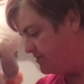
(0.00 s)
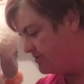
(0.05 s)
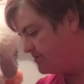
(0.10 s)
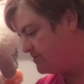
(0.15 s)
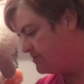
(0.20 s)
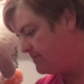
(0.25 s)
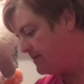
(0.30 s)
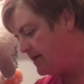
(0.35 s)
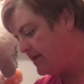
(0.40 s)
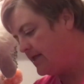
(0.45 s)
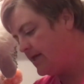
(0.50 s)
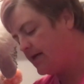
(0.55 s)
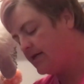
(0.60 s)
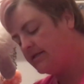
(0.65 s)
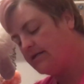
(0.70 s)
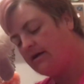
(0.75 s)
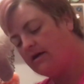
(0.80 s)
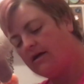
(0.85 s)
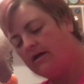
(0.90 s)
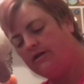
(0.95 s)
do smell
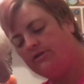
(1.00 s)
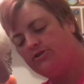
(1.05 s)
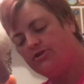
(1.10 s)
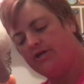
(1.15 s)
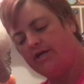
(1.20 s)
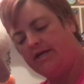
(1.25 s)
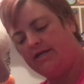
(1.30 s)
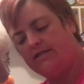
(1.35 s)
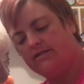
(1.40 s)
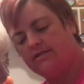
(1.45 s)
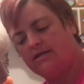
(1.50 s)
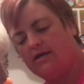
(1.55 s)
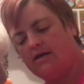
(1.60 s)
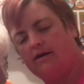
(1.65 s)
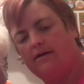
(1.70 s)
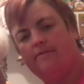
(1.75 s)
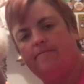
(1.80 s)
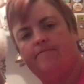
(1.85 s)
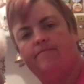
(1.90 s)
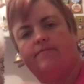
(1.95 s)
like doggy treats,
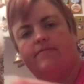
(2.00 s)
huh?